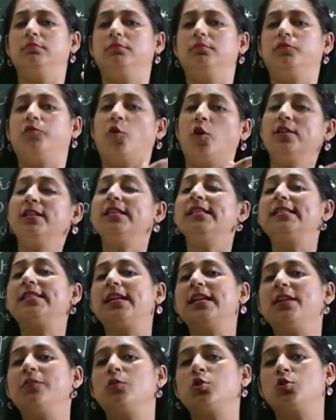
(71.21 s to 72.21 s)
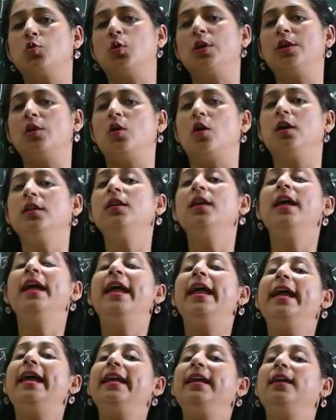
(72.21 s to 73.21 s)
fossil study was going on,
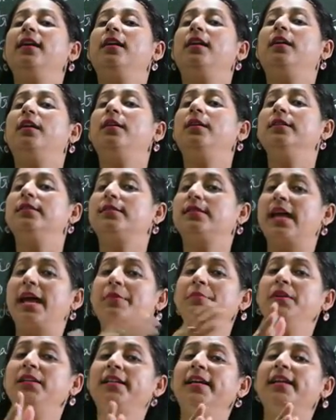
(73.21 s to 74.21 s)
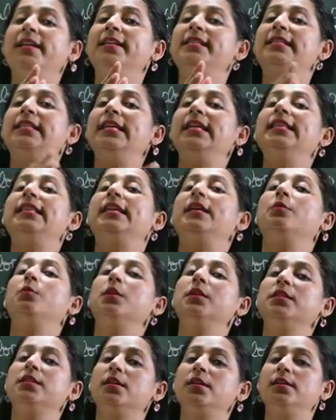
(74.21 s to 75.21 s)
simultaneously there
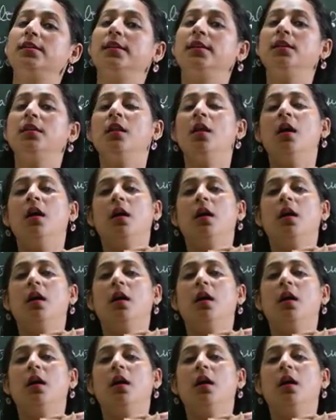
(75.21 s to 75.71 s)
were certain